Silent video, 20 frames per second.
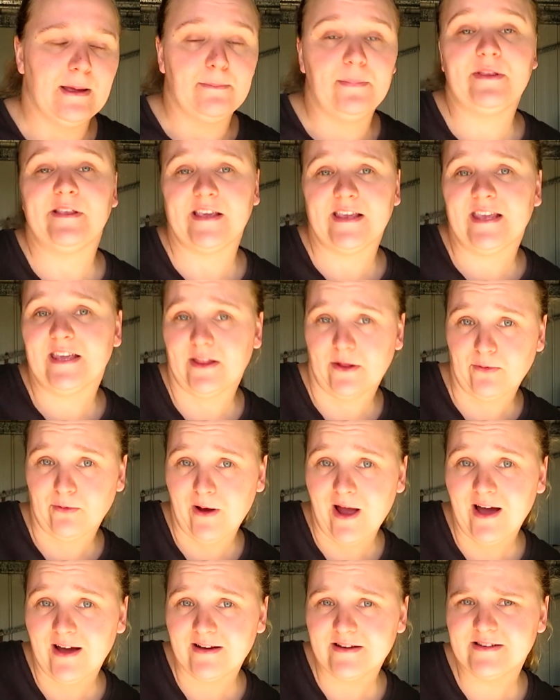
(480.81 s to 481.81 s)
particular
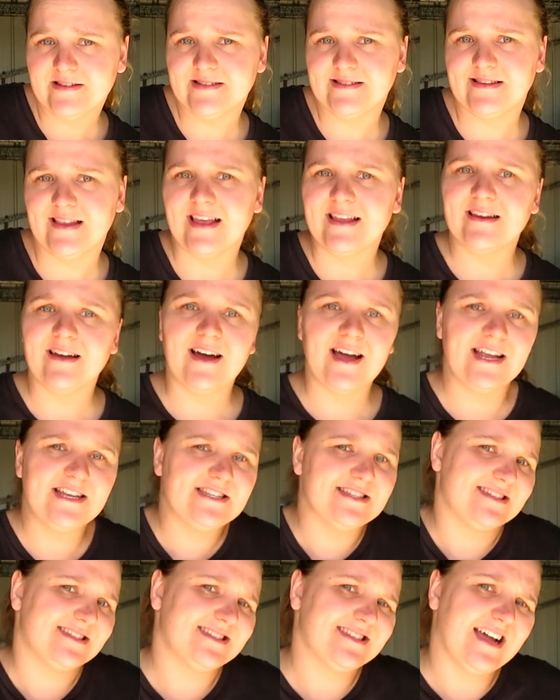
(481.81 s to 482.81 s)
rugs that I
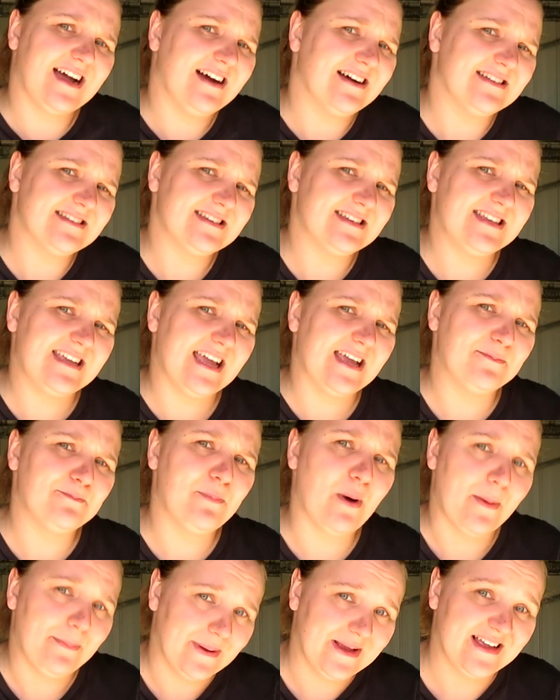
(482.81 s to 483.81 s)
just can't get
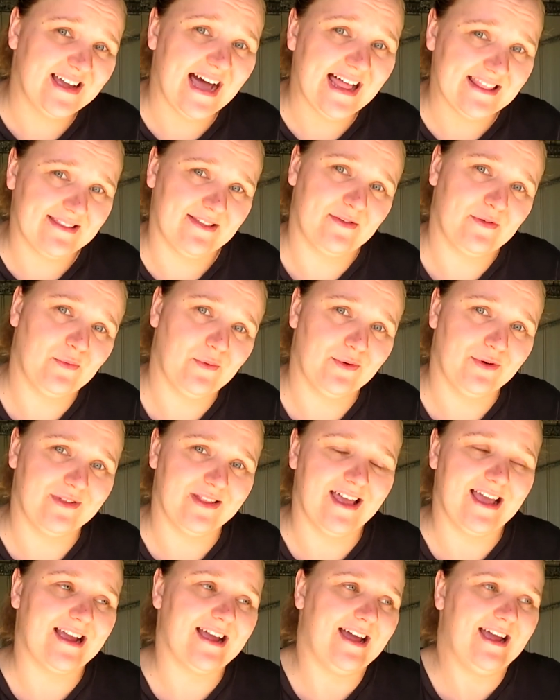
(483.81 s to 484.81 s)
popping colors for.
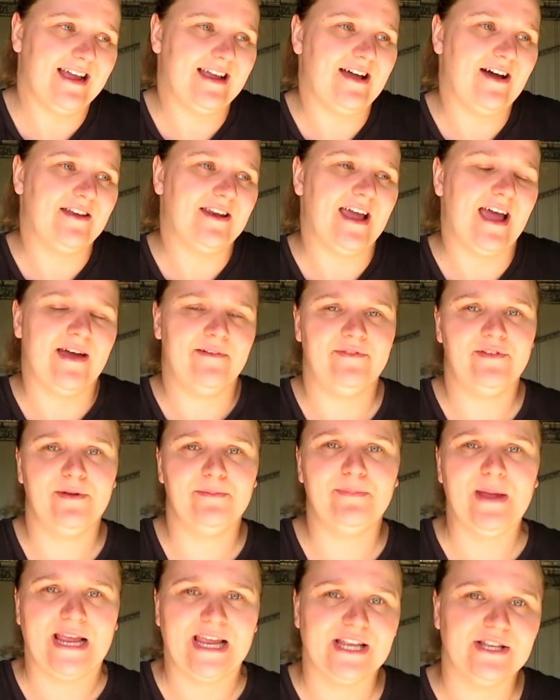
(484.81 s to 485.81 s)
Like, I kind of have to
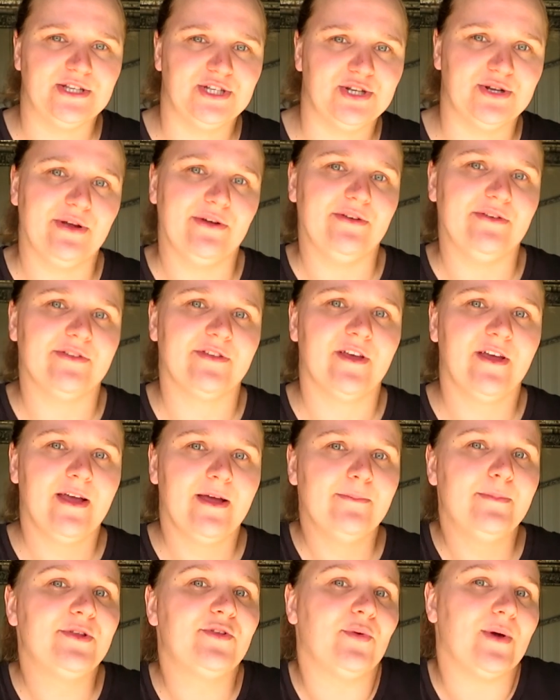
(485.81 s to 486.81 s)
pick and choose
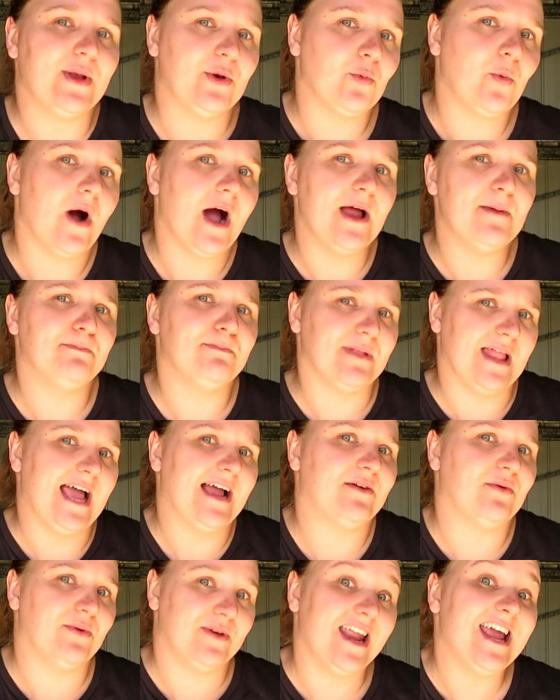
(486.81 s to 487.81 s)
between white,
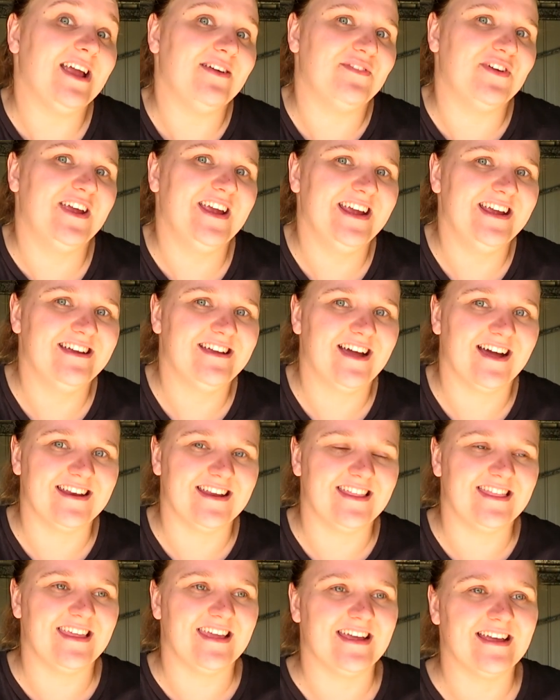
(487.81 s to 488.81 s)
black or navy kind
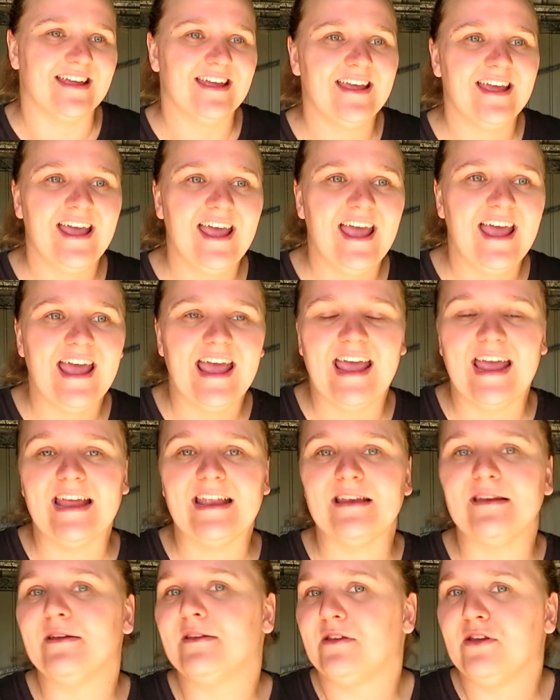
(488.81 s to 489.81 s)
of thing.
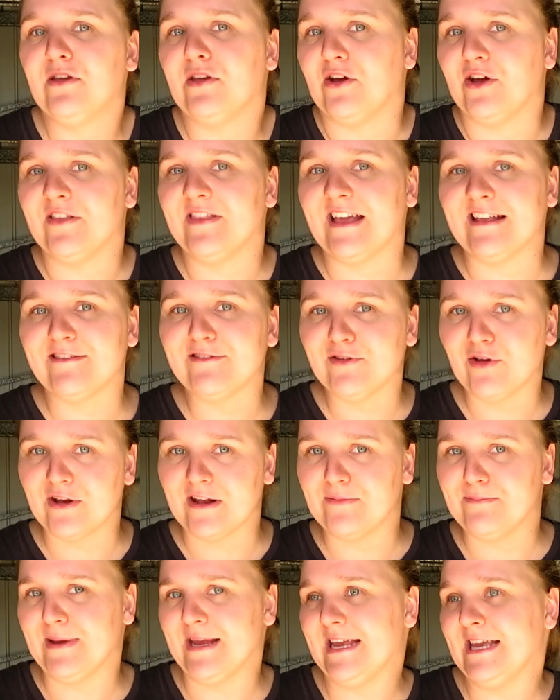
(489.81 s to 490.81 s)
And you know, that's not
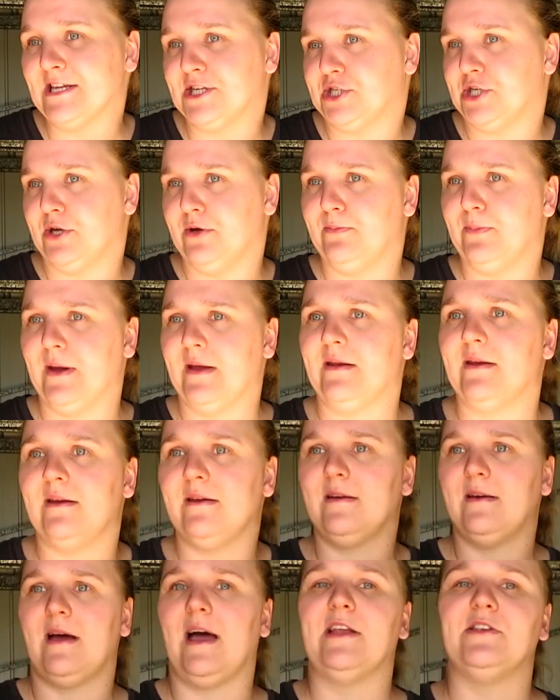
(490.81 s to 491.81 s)
a big issue, but
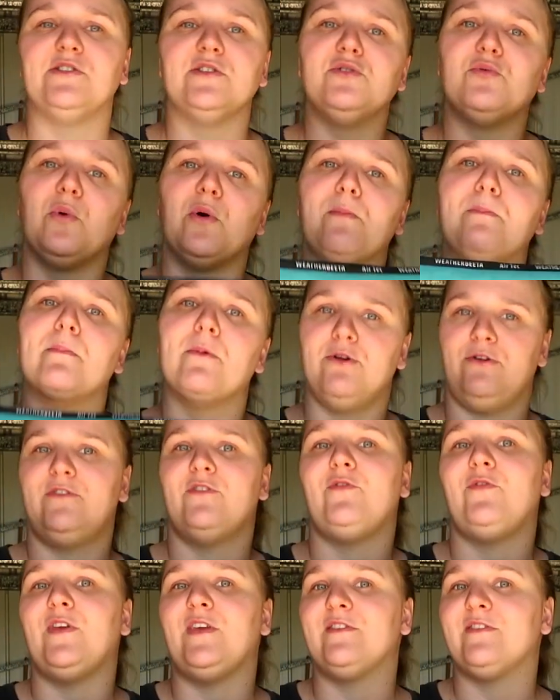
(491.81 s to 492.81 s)
I do want
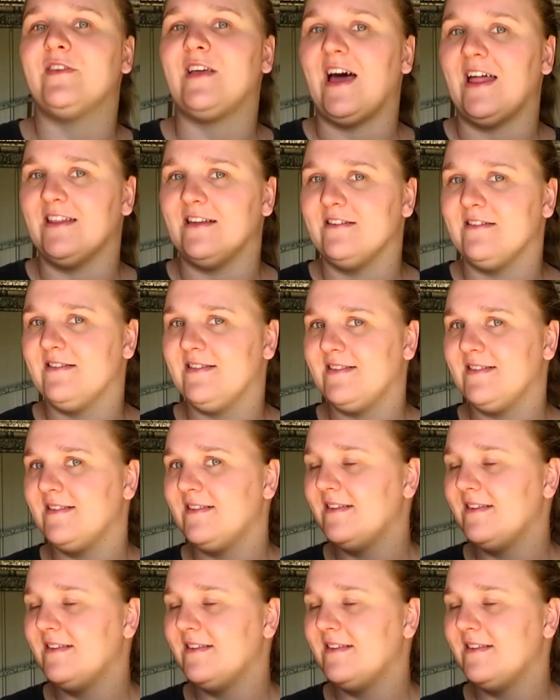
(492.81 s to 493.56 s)
most of his colors